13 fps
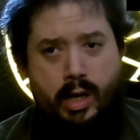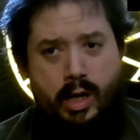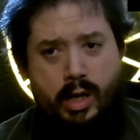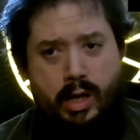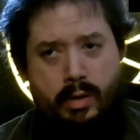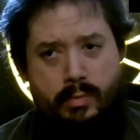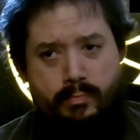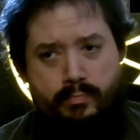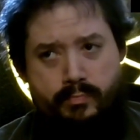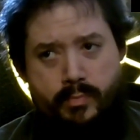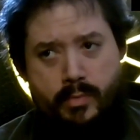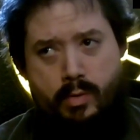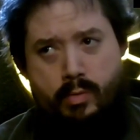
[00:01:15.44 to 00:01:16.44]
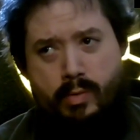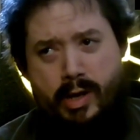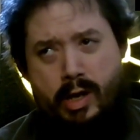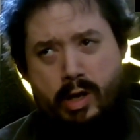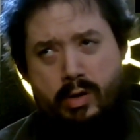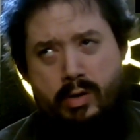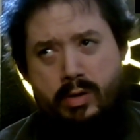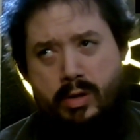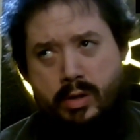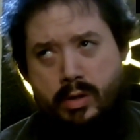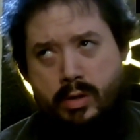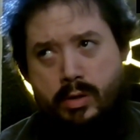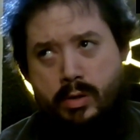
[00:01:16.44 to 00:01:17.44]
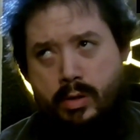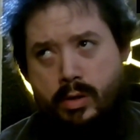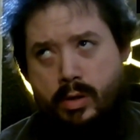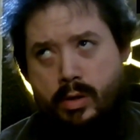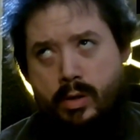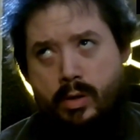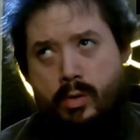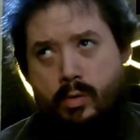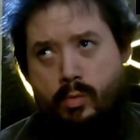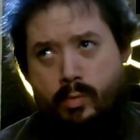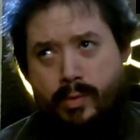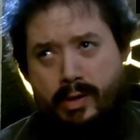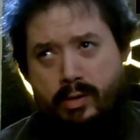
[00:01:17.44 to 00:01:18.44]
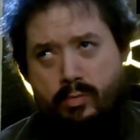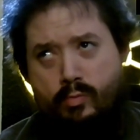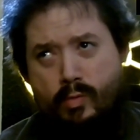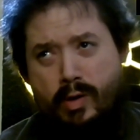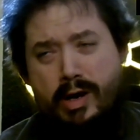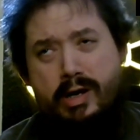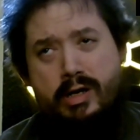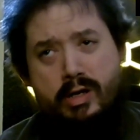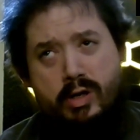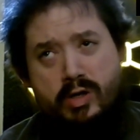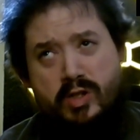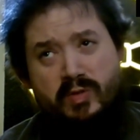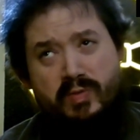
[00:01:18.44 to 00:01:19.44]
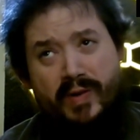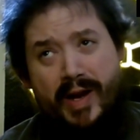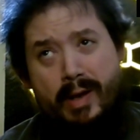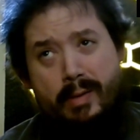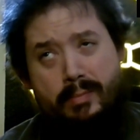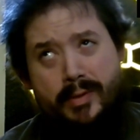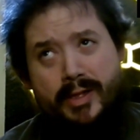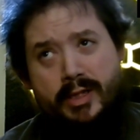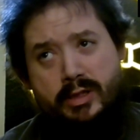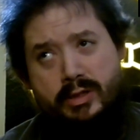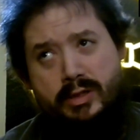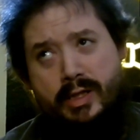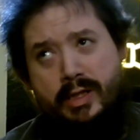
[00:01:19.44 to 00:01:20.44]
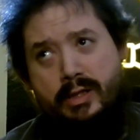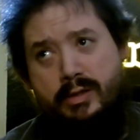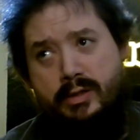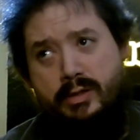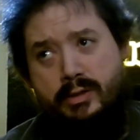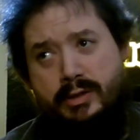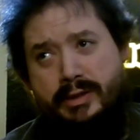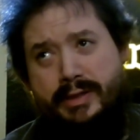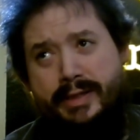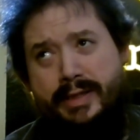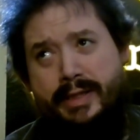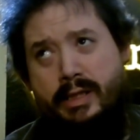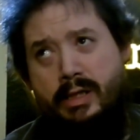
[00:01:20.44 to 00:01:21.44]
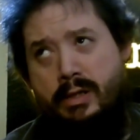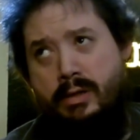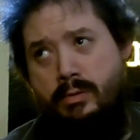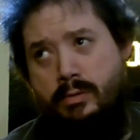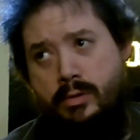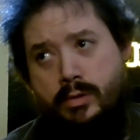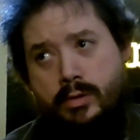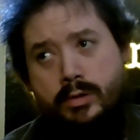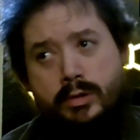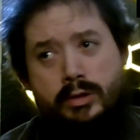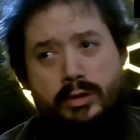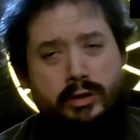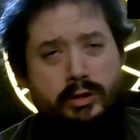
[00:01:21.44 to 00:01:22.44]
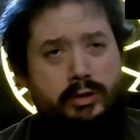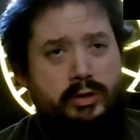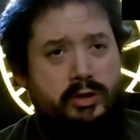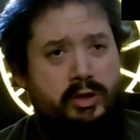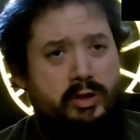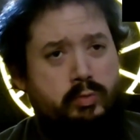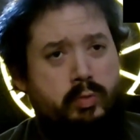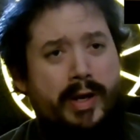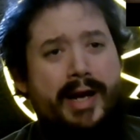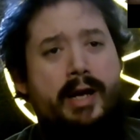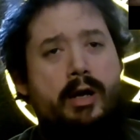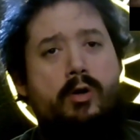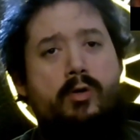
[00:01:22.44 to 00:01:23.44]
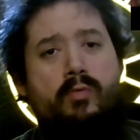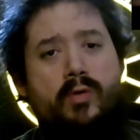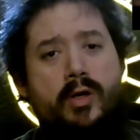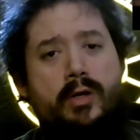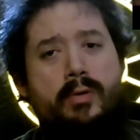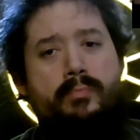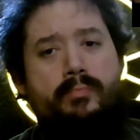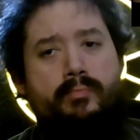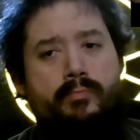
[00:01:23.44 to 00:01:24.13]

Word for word: Uh, well, when one of those families that she holds sway over